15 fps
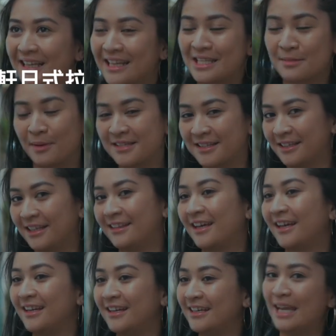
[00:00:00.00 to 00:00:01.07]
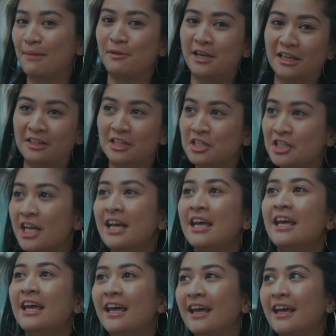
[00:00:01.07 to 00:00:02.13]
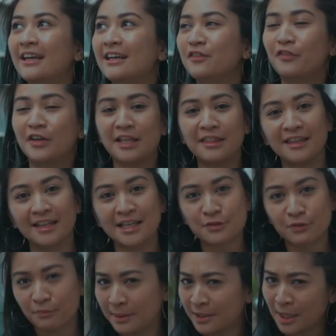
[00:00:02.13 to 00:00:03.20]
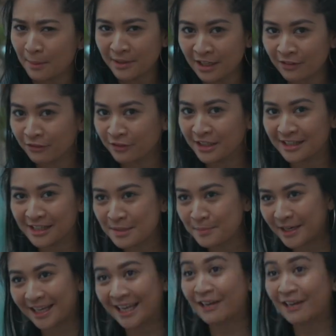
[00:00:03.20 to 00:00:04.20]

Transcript: that's basically the name in English. And the funny thing is, we've been coming here for years, but I